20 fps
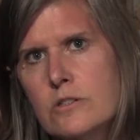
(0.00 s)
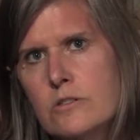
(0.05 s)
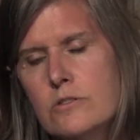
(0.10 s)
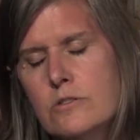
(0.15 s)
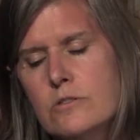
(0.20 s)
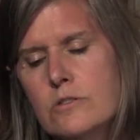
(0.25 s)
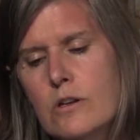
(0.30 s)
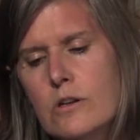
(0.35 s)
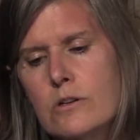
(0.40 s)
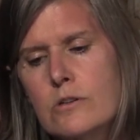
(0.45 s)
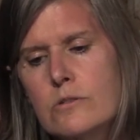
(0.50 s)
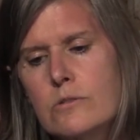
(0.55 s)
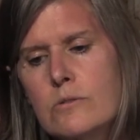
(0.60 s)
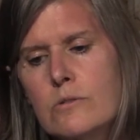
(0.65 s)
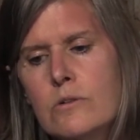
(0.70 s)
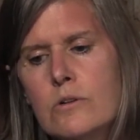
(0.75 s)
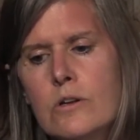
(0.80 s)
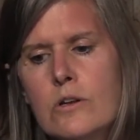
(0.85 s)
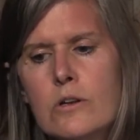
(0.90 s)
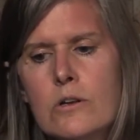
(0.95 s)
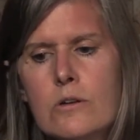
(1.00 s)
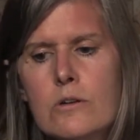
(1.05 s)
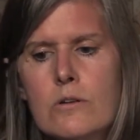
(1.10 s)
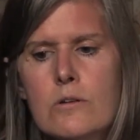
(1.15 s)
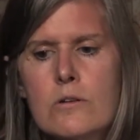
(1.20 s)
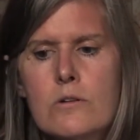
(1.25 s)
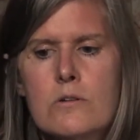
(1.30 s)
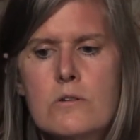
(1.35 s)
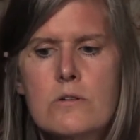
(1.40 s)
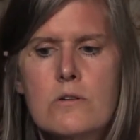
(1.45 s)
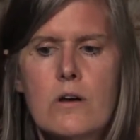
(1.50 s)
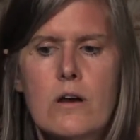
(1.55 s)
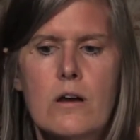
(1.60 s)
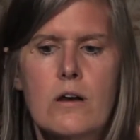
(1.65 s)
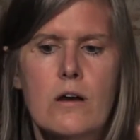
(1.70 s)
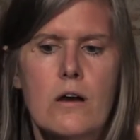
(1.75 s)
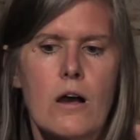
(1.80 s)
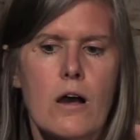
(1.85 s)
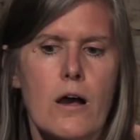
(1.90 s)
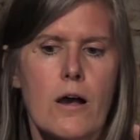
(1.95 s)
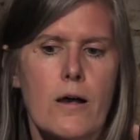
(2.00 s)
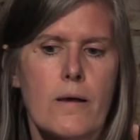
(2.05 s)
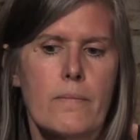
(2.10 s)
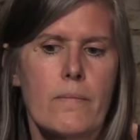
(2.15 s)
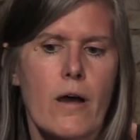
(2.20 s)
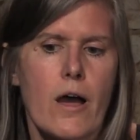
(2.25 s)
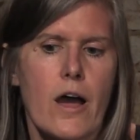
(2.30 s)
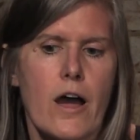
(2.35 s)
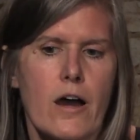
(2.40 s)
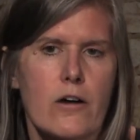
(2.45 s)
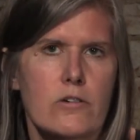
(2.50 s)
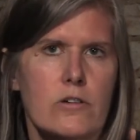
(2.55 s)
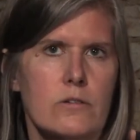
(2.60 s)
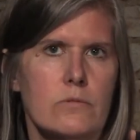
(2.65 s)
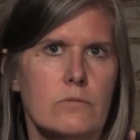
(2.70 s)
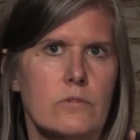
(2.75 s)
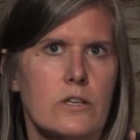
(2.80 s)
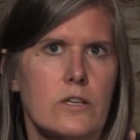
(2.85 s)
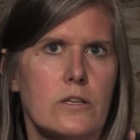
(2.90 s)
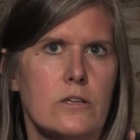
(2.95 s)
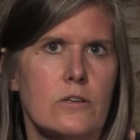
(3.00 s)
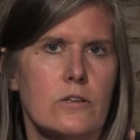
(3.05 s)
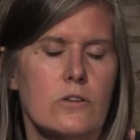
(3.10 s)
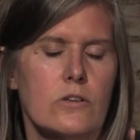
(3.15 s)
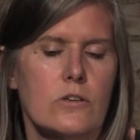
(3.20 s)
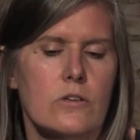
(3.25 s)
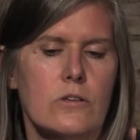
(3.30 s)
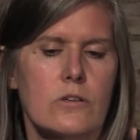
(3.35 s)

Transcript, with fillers: So, um, how can we?